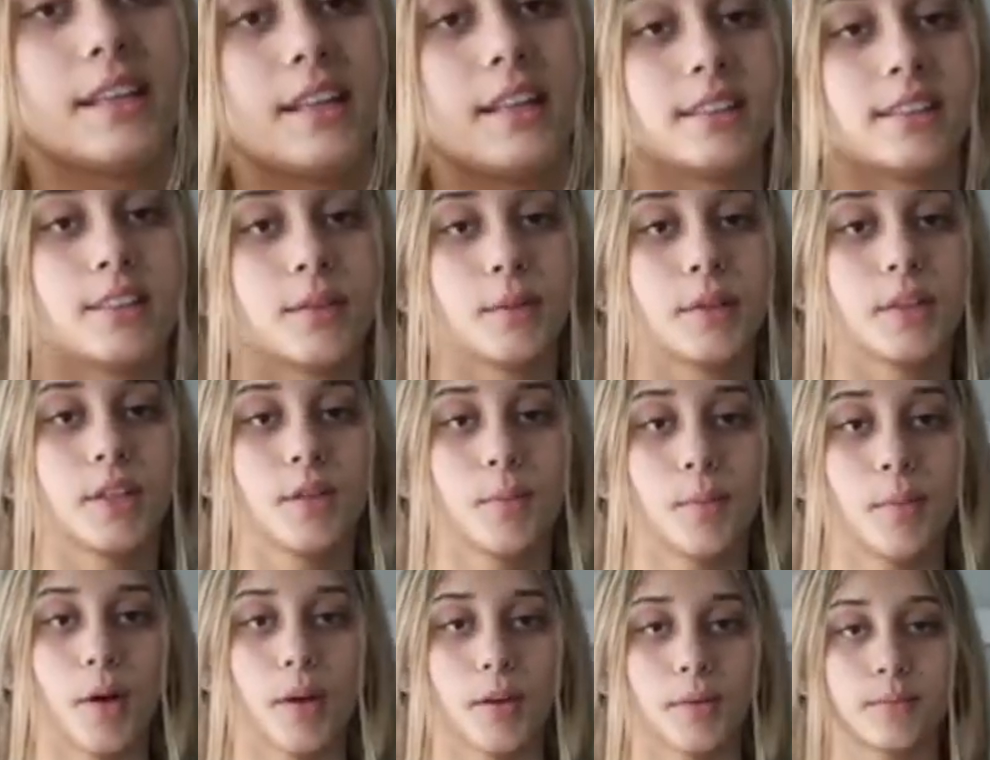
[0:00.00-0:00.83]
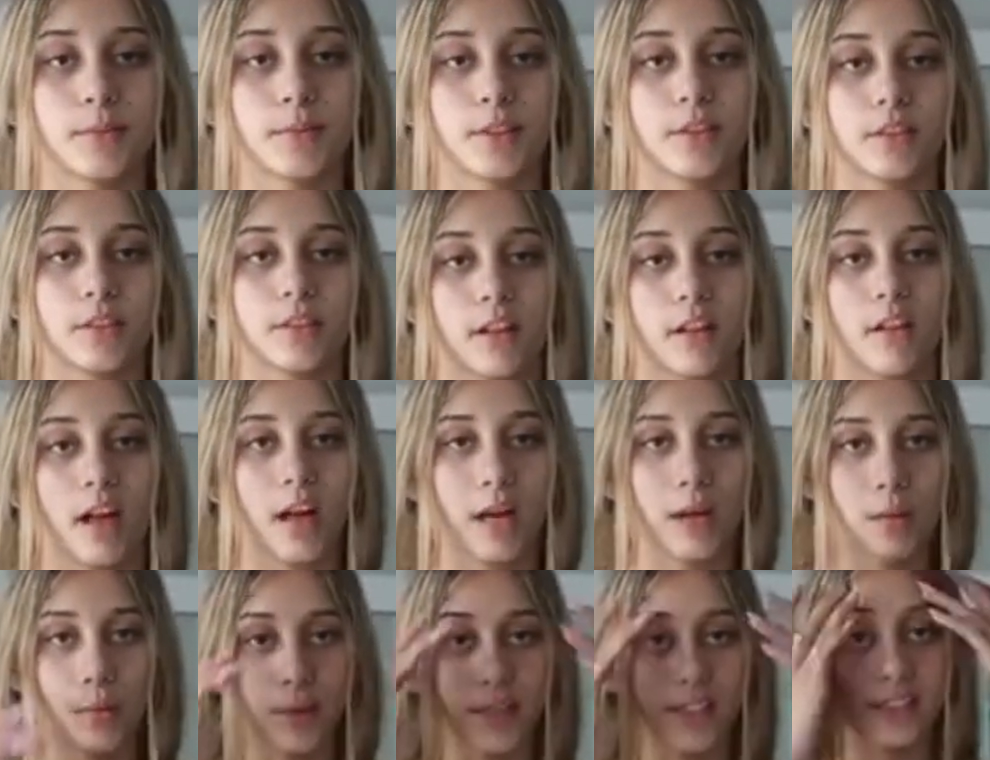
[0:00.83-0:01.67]
then these are what the bottoms look
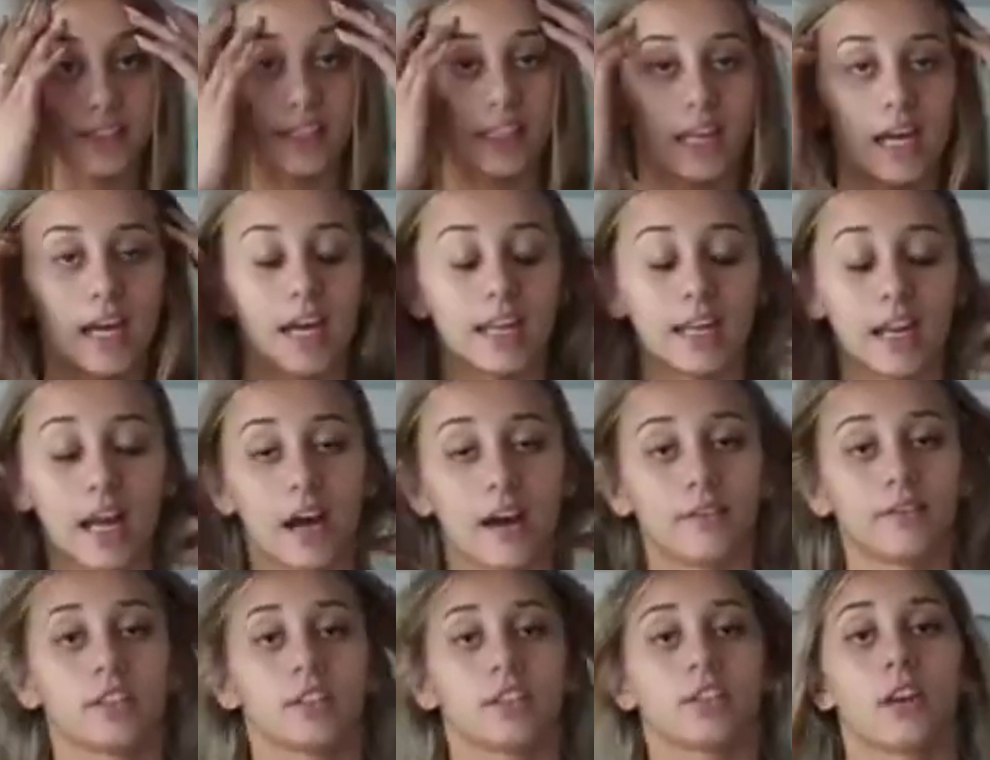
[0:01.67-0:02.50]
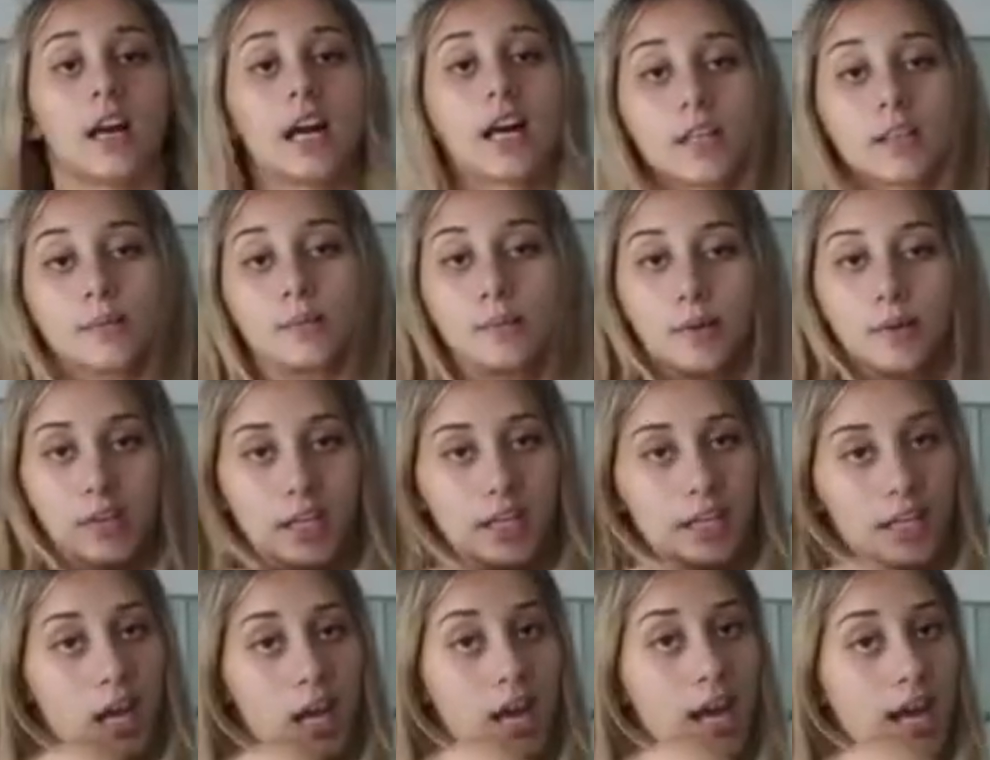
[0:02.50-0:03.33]
like. Once again, had the dragon
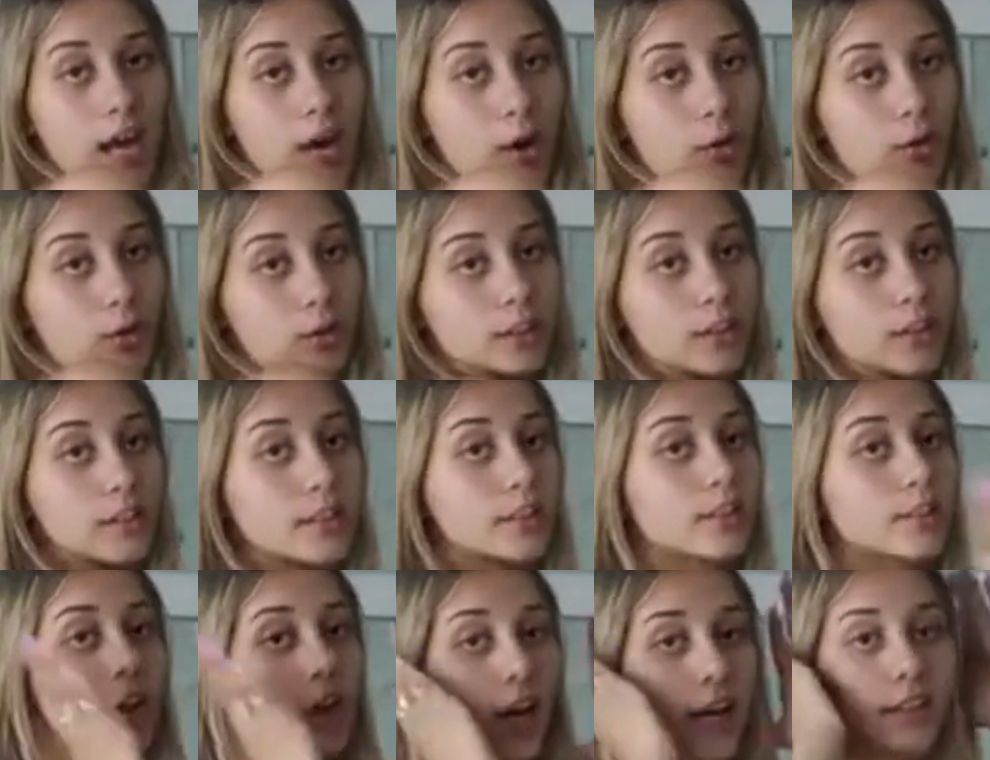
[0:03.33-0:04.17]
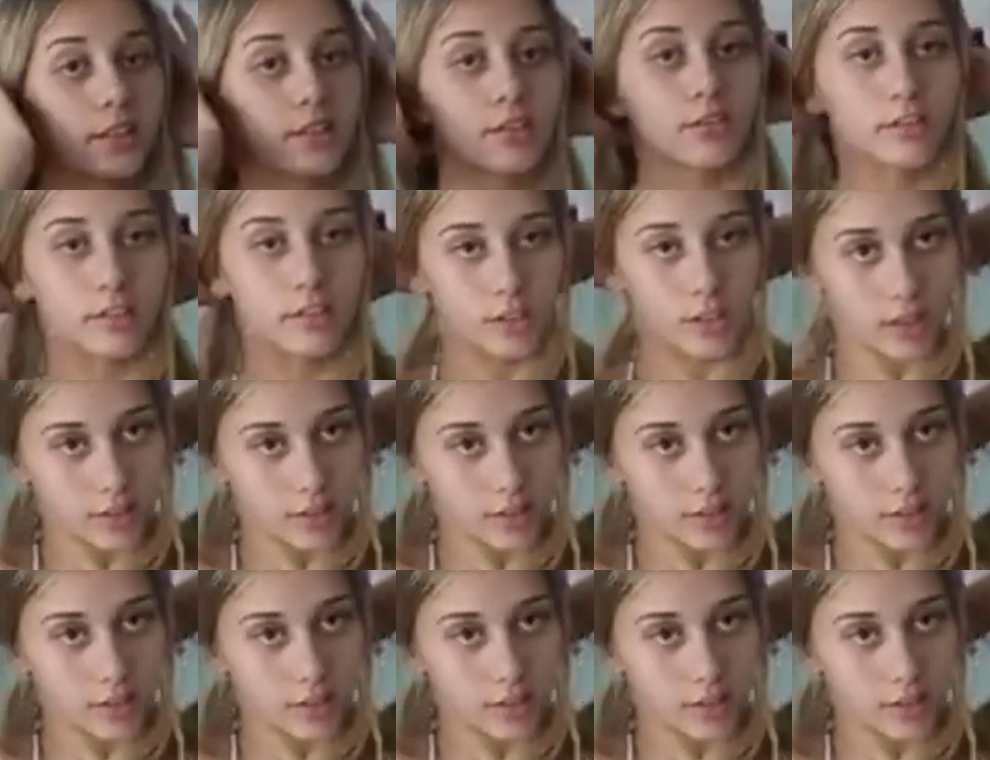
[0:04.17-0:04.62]
print. All of the sides are